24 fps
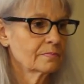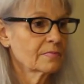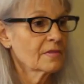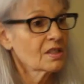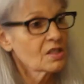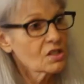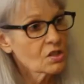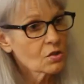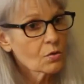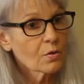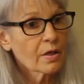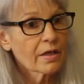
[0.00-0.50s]

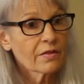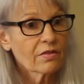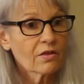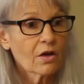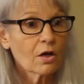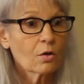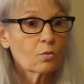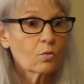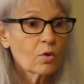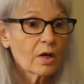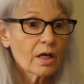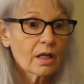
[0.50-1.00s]
So I
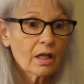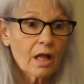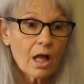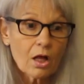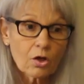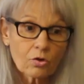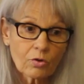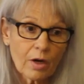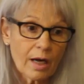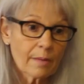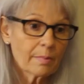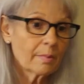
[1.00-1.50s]
thought, well, I'll
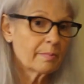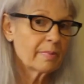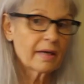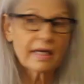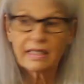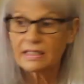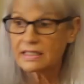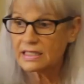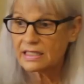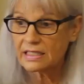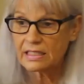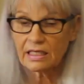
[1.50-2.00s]
grab a
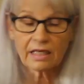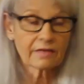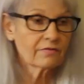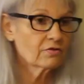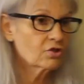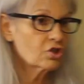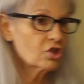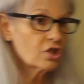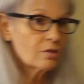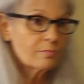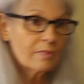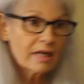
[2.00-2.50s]
bag of stuff.
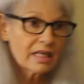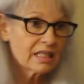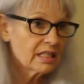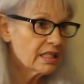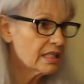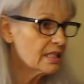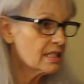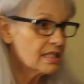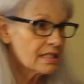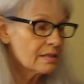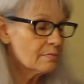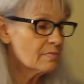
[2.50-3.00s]
She may
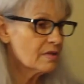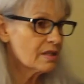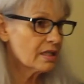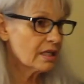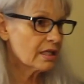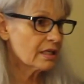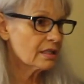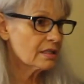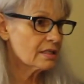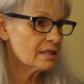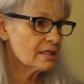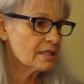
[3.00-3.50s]
need some
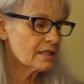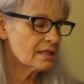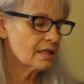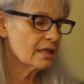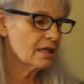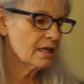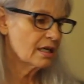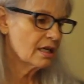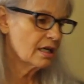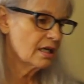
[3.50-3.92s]
things.